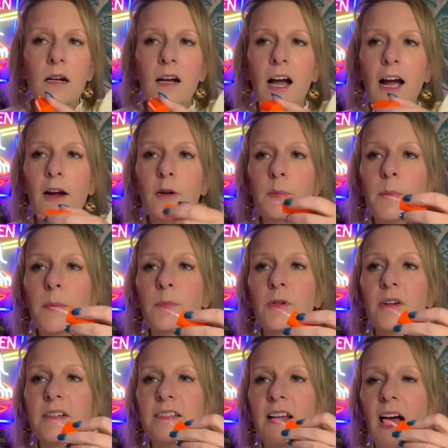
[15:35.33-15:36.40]
I
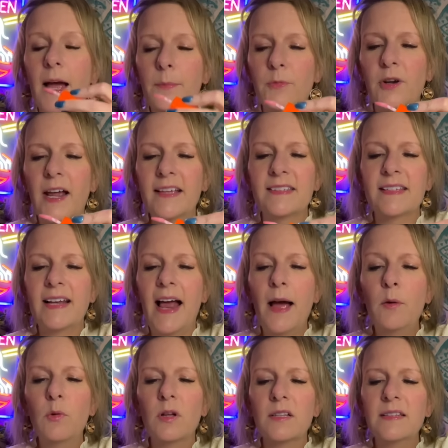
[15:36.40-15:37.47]
remember a time when I said,
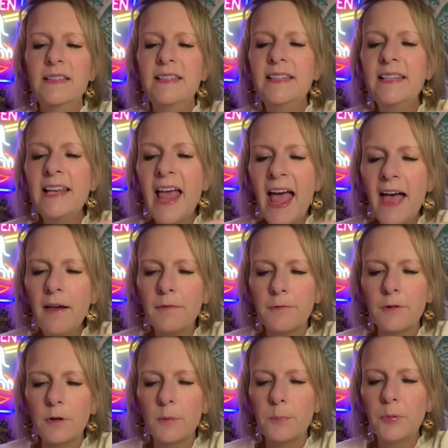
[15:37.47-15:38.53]
I will
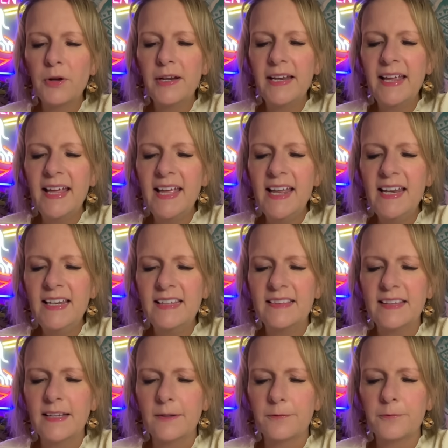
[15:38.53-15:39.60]
never put
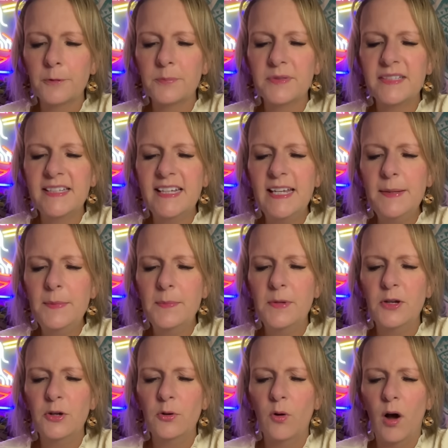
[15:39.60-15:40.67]
anything from
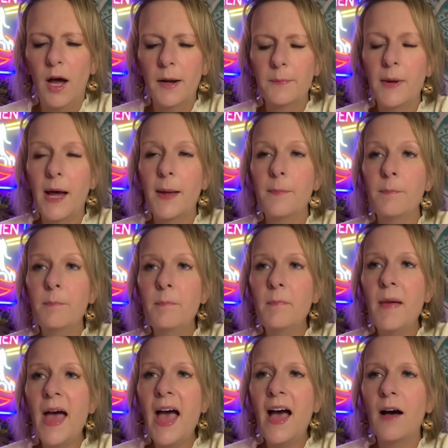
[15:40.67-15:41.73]
Temu on my
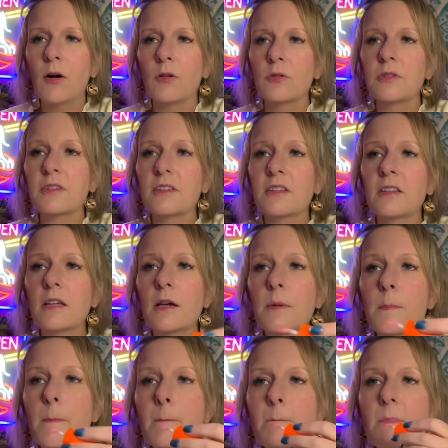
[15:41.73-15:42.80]
mouth.
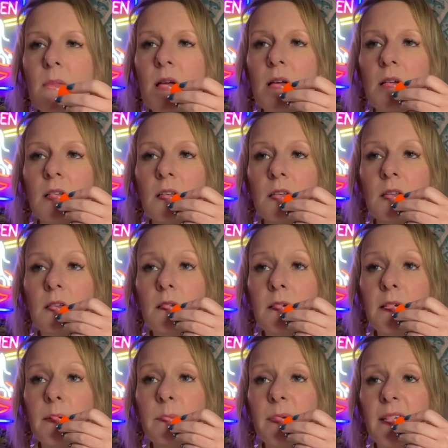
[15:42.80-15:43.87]

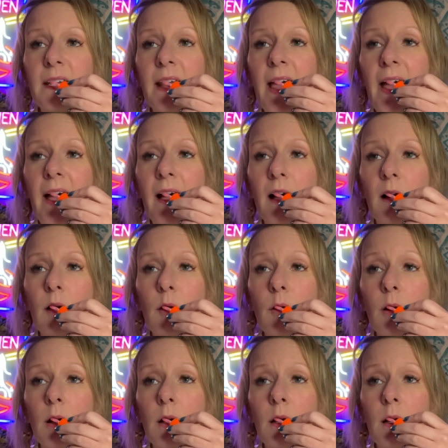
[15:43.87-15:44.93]
Look at me now.